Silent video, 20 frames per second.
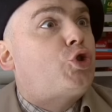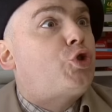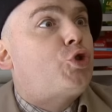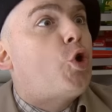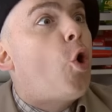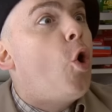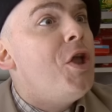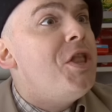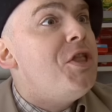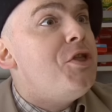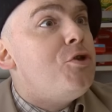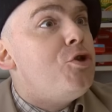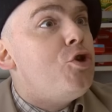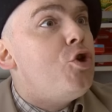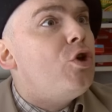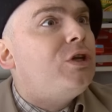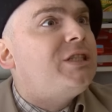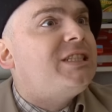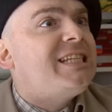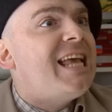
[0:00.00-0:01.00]
Don't
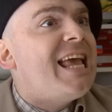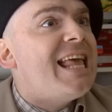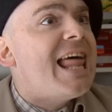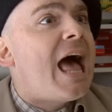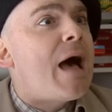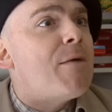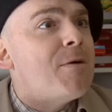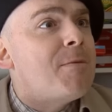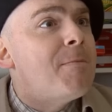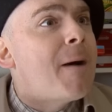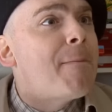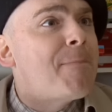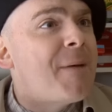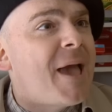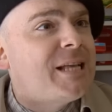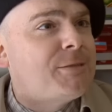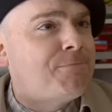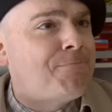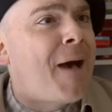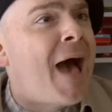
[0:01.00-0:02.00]
you say that when my
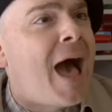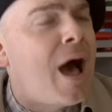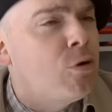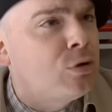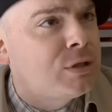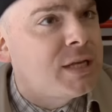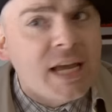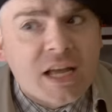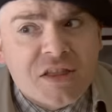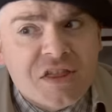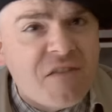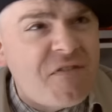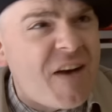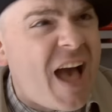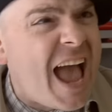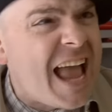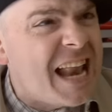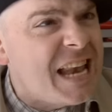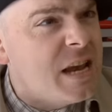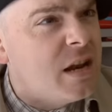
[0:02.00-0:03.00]
best pal's here in the
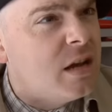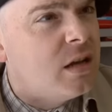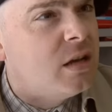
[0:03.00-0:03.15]
van.